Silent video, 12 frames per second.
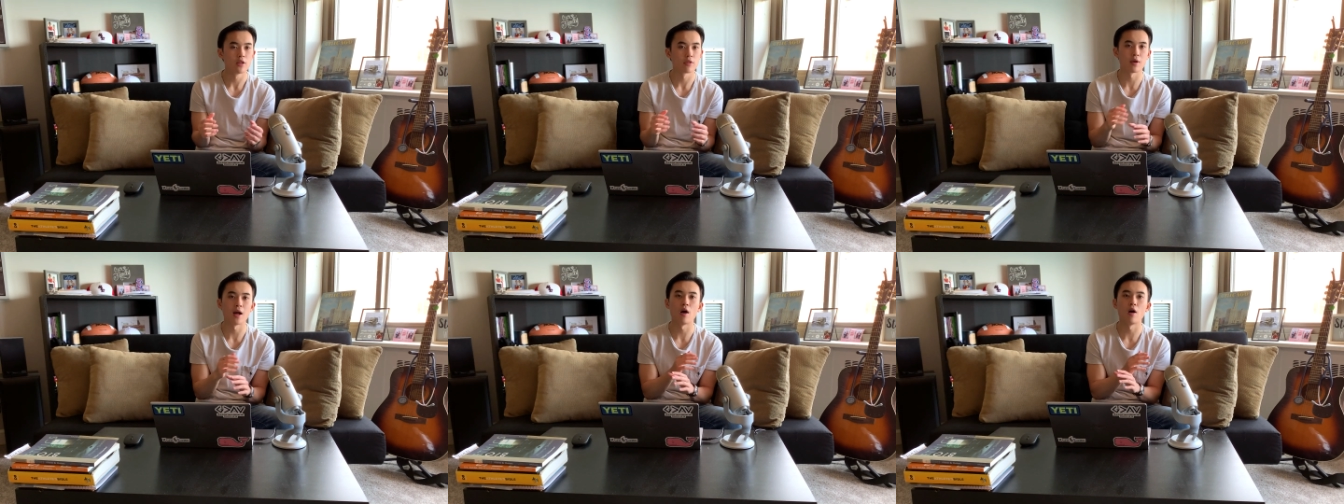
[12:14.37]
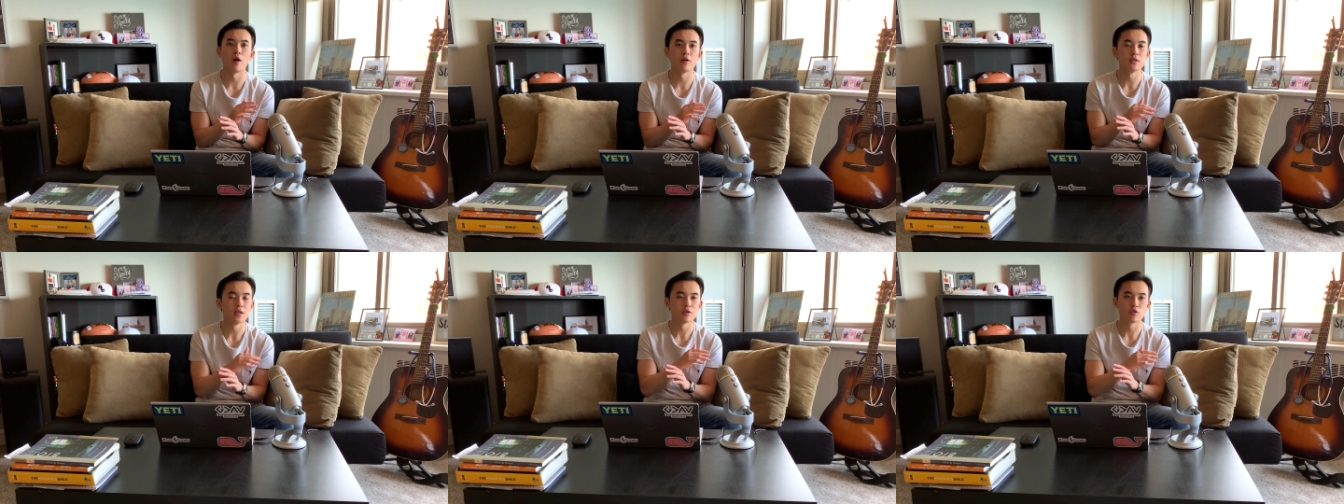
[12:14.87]
they're not
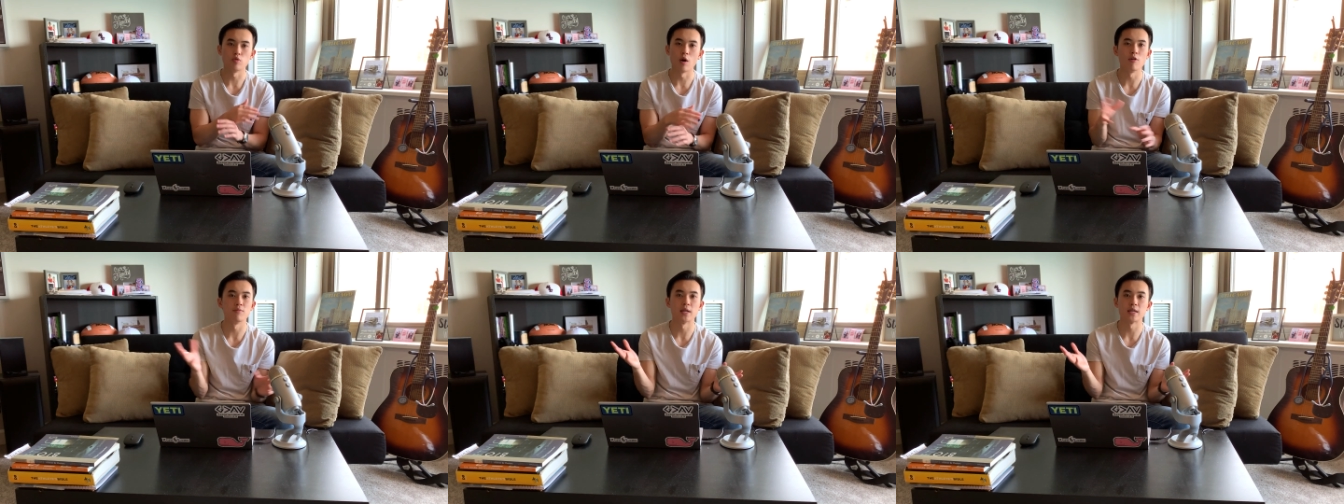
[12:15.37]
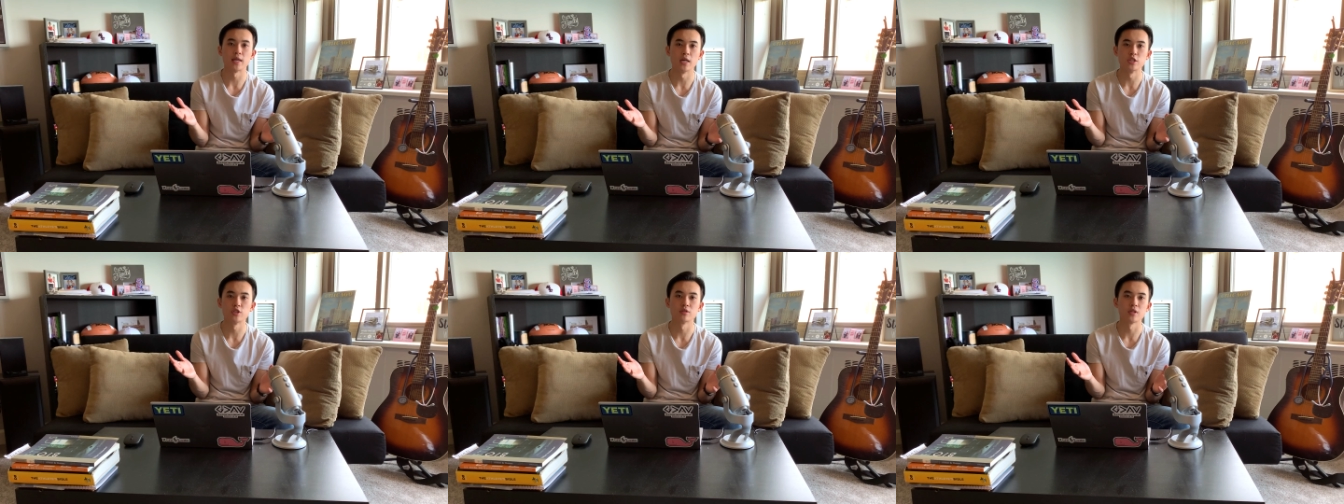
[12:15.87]
on 12
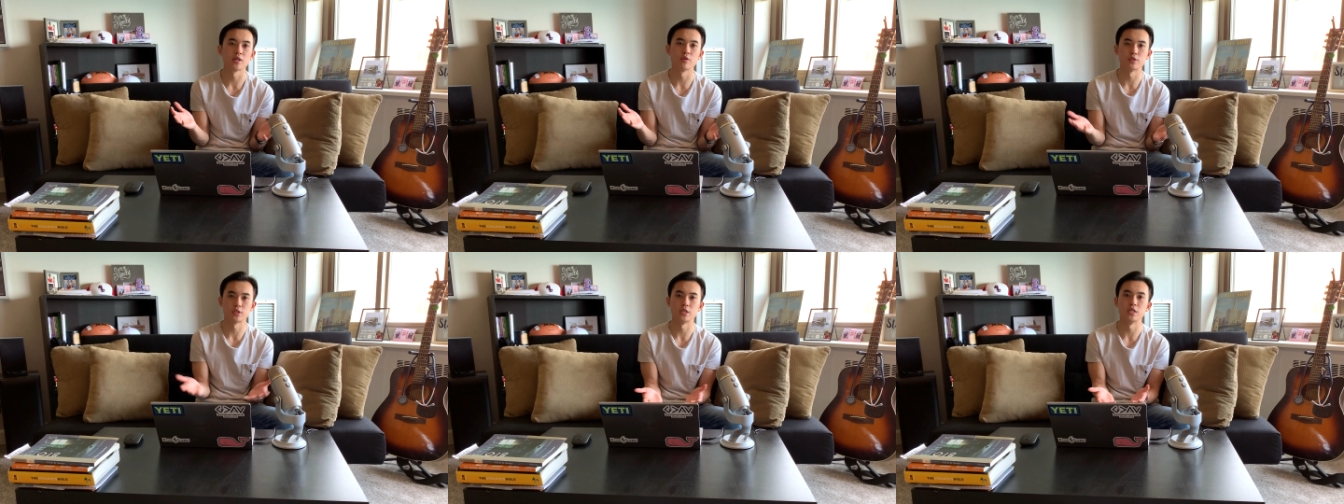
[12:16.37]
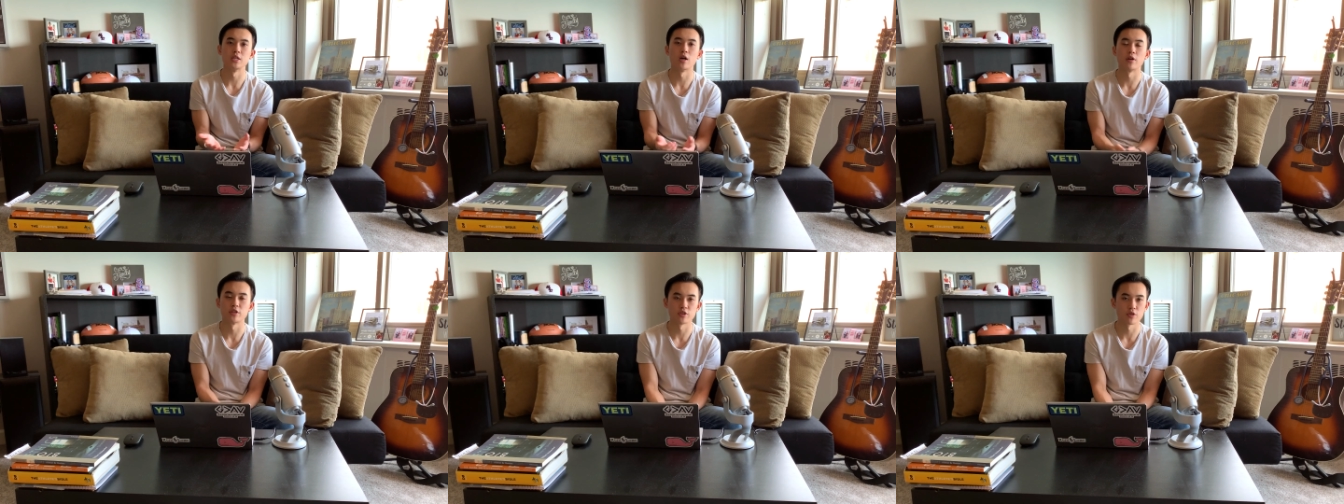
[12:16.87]
medications like you'll see
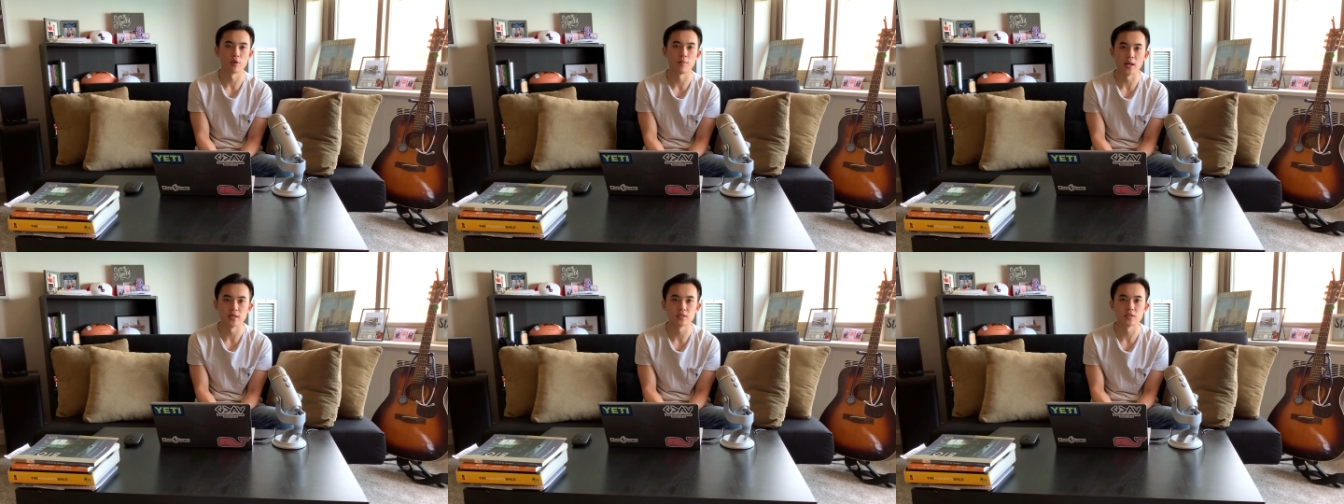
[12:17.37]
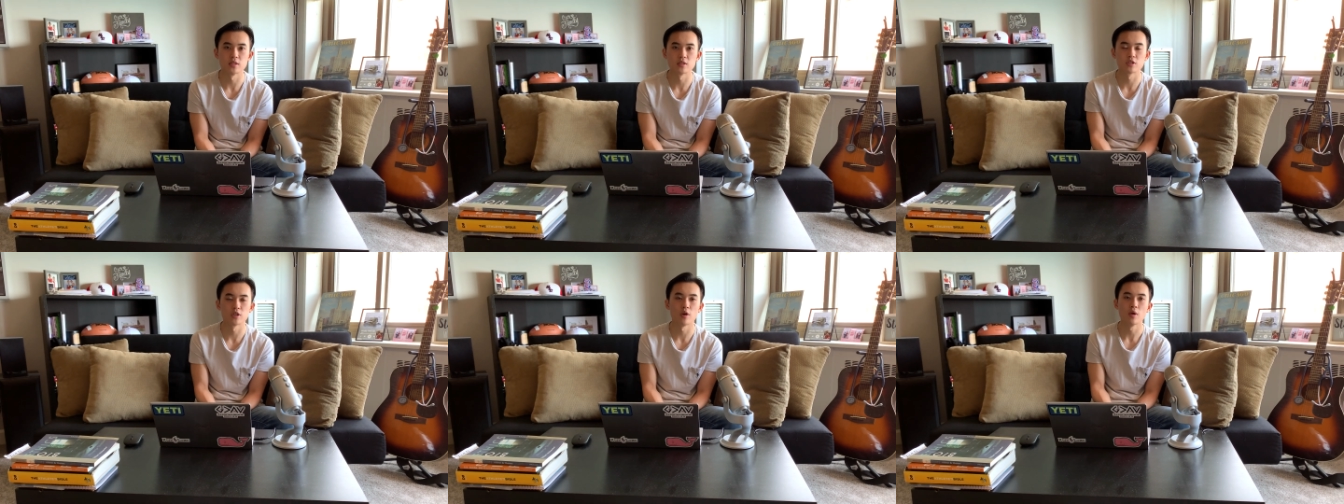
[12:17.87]
on internal
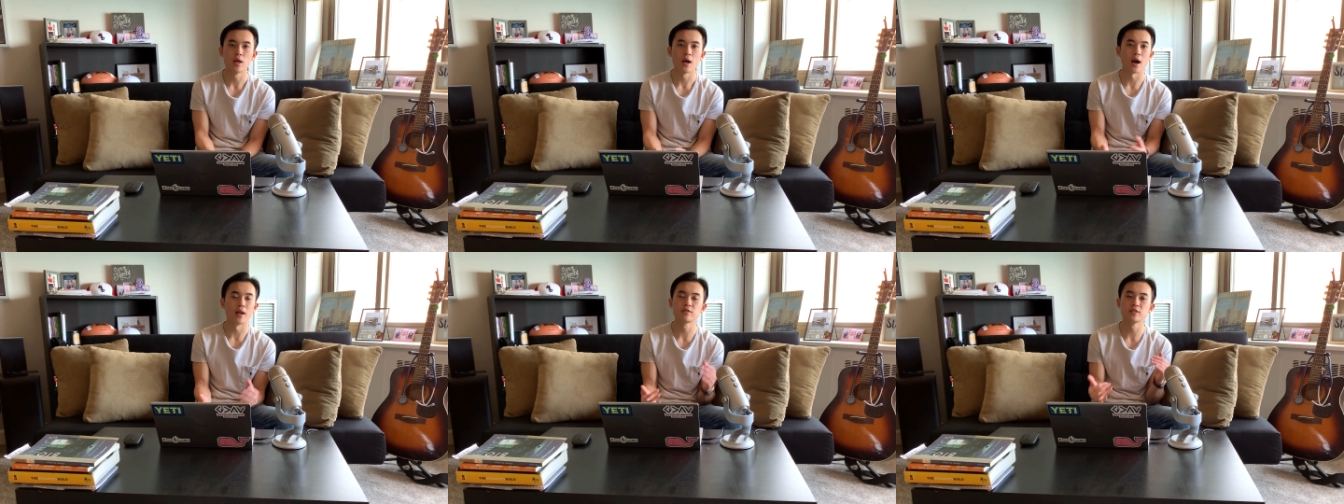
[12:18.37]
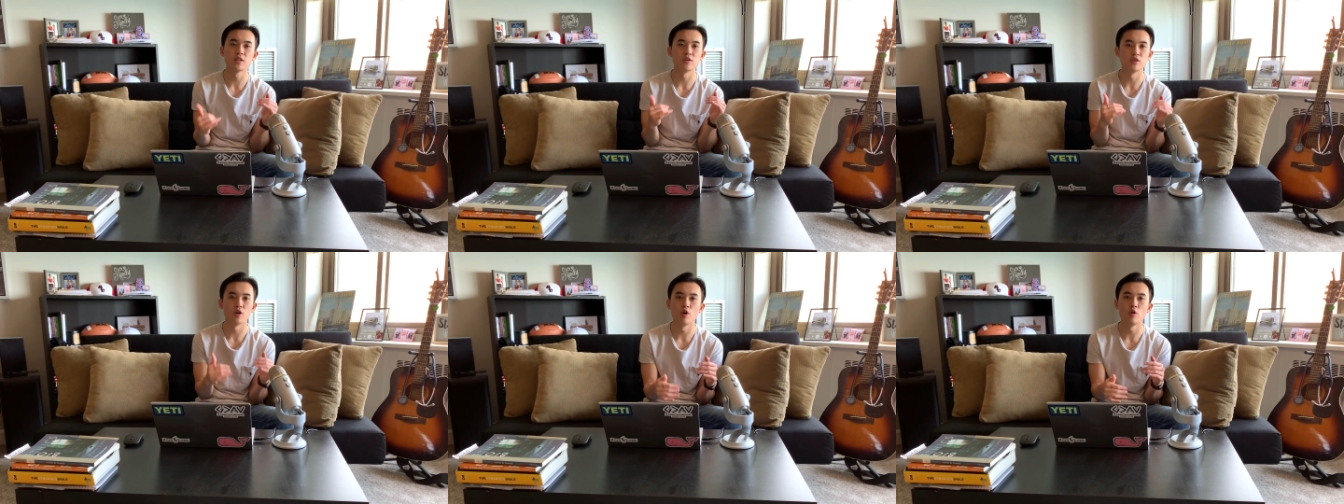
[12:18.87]
medicine so honestly the
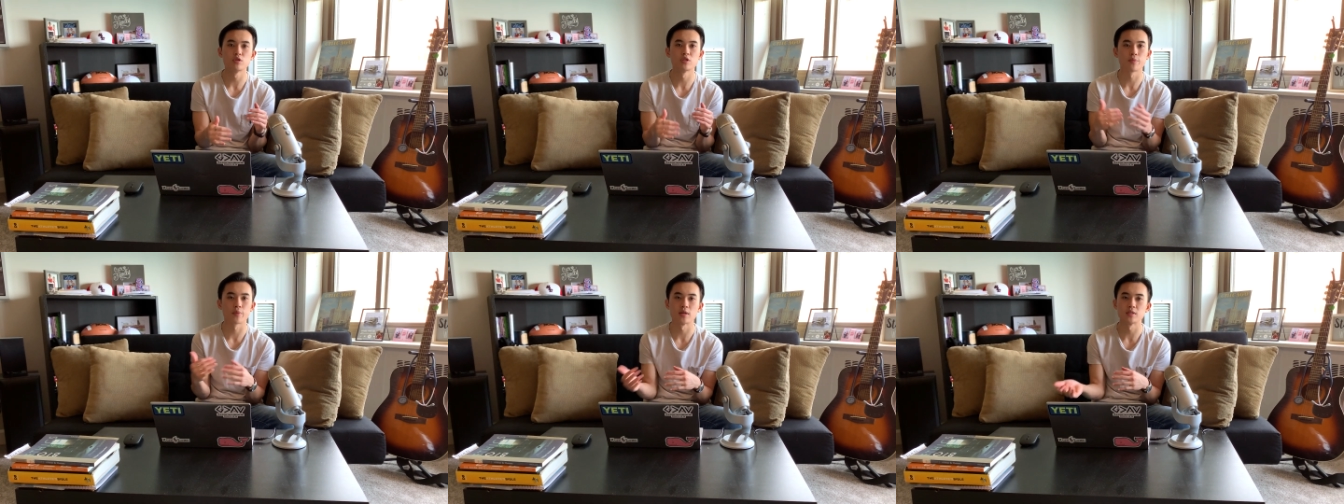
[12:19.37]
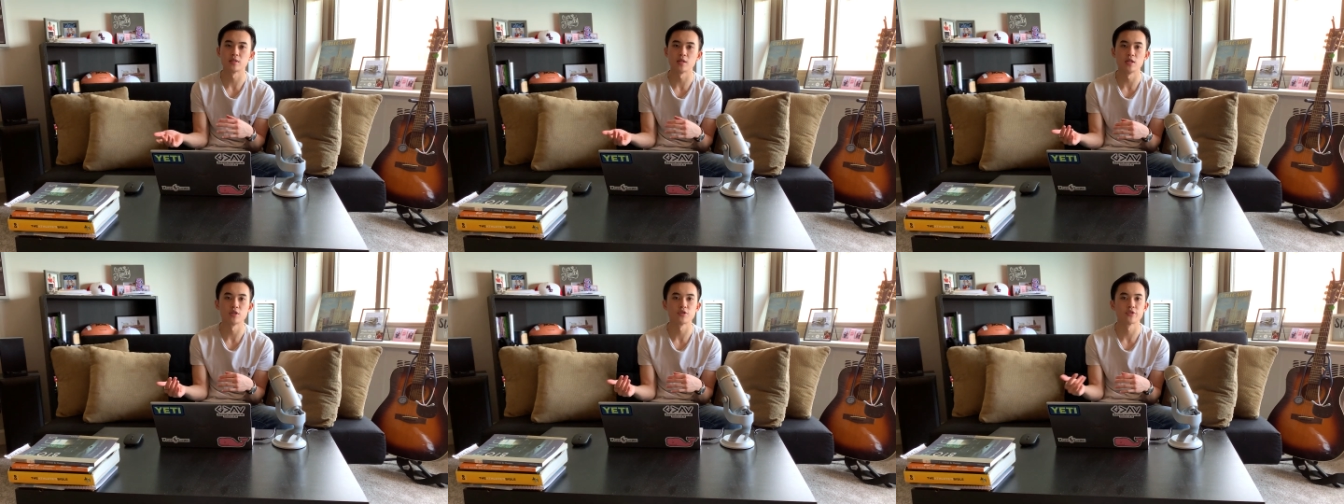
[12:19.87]
notes and the
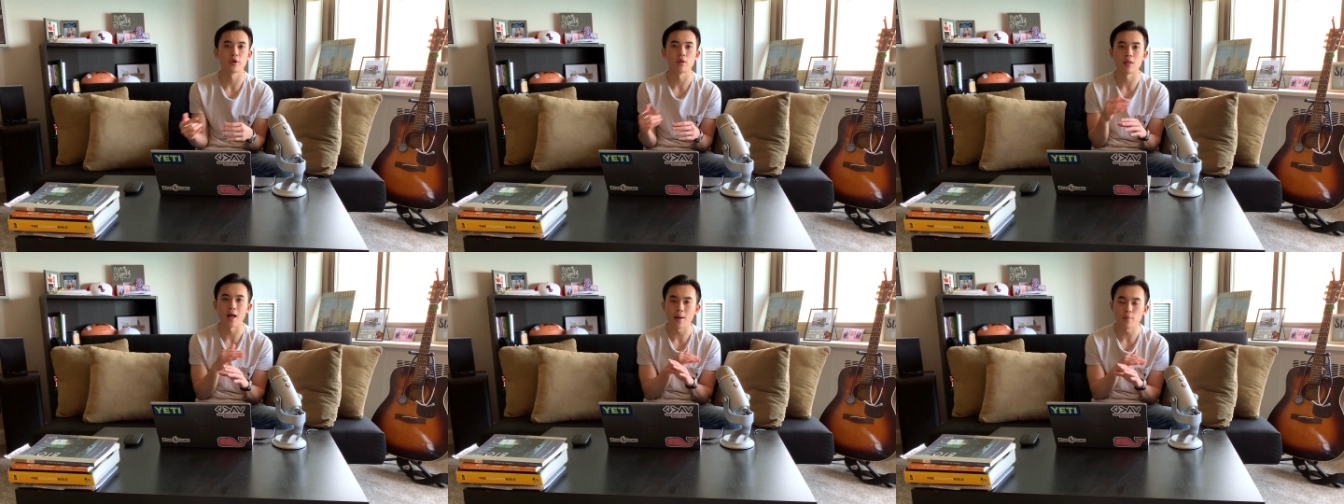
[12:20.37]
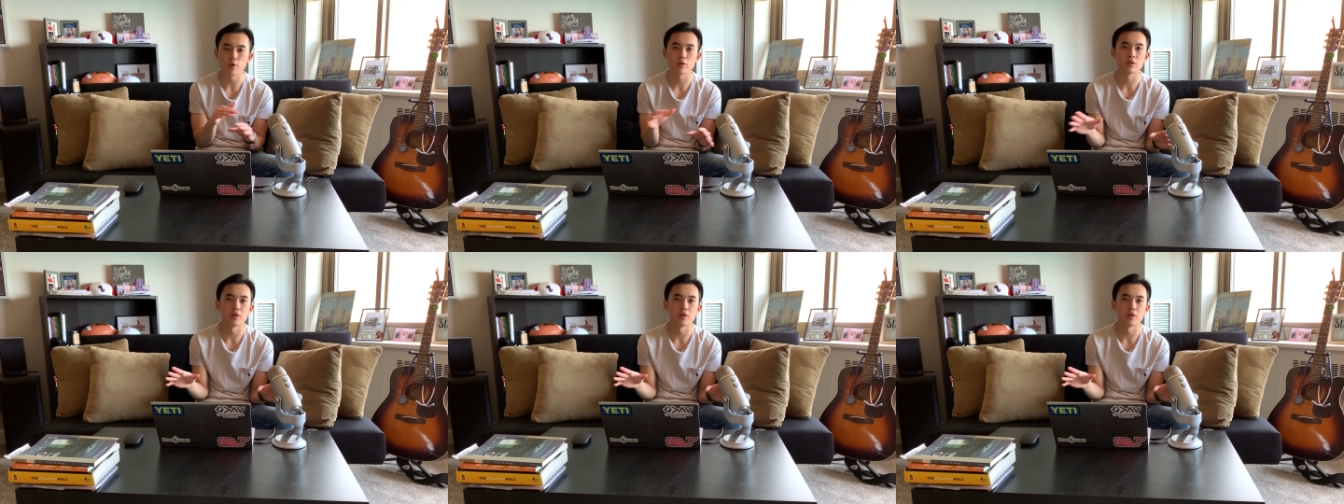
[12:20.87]
presentations are a lot more